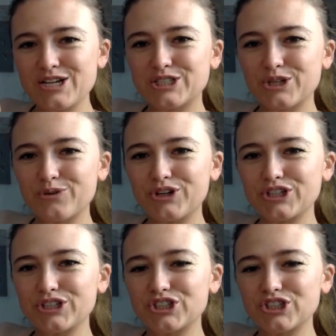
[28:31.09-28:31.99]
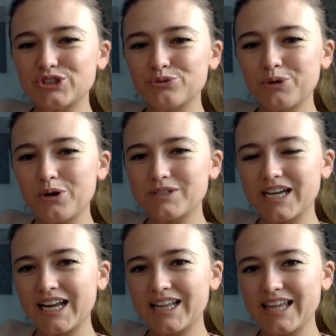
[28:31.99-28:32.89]
So when you're just
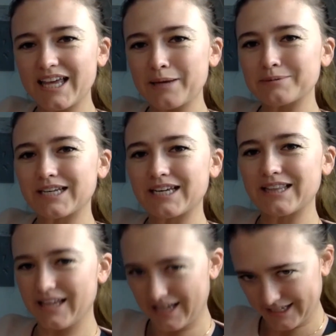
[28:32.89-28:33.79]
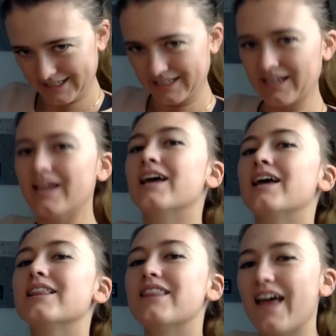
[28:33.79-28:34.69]
rotating the hips like this,
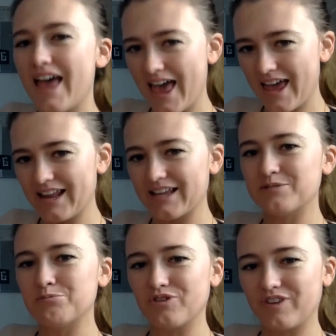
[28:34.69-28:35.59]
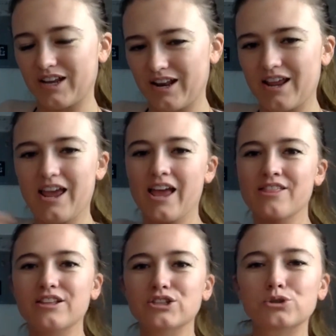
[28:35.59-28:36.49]
the head is moving
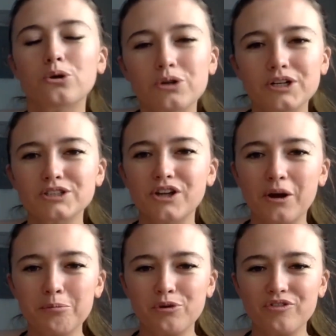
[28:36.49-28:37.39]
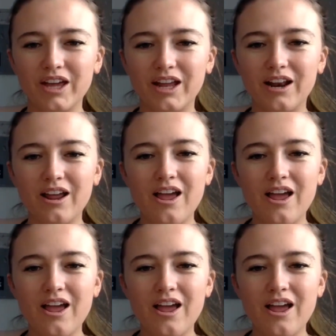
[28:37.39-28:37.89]
and the shoulders are moving.